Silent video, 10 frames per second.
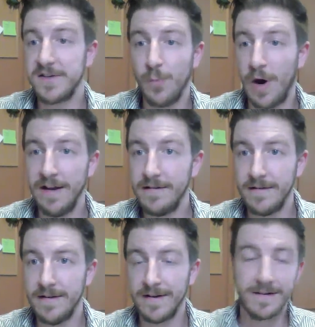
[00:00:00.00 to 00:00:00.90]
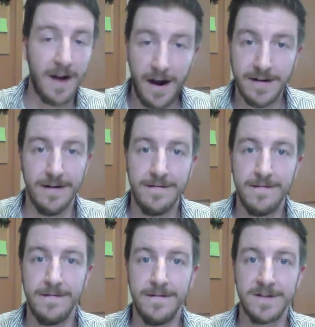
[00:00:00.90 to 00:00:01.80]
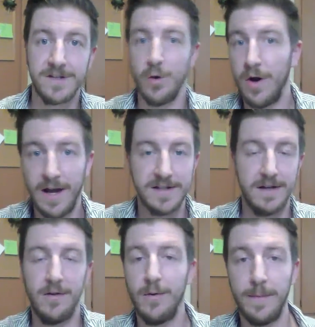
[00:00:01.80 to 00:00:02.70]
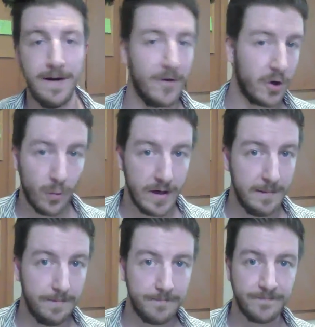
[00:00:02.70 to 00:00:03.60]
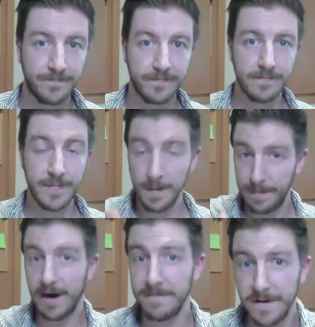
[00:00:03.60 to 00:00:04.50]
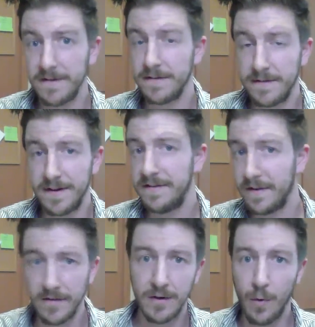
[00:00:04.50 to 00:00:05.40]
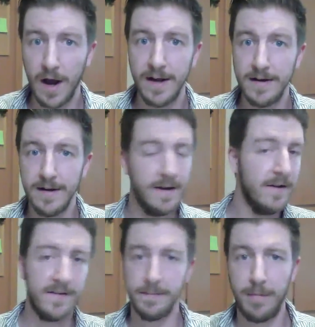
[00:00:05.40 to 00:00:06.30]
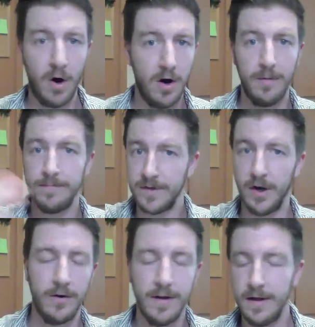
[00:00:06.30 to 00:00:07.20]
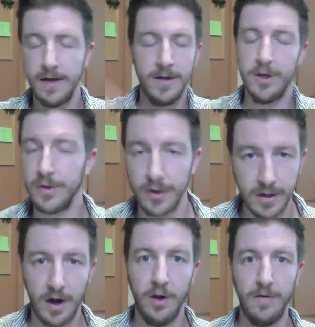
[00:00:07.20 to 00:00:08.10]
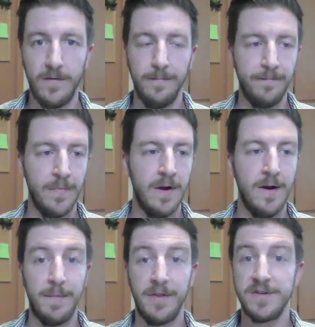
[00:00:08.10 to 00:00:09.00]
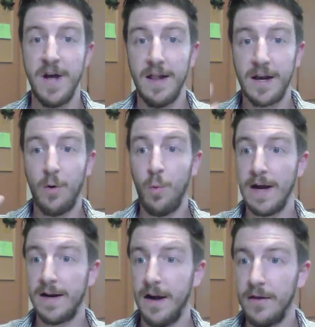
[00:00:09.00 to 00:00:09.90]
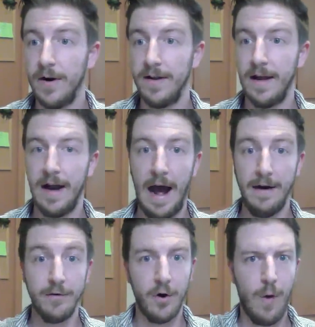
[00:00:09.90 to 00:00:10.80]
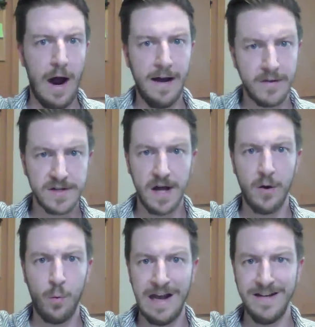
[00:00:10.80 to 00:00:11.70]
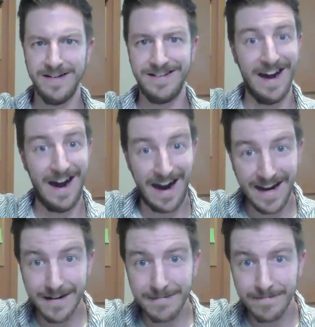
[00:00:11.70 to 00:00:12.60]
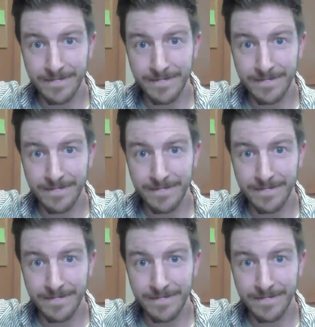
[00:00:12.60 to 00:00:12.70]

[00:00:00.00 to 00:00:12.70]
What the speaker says: is white, kind of. Soy has a little bit of a cream. Paraffin's decently white. Some palm, you can look all over. But there's not like a white colorant. And I don't know why there's not a white dye,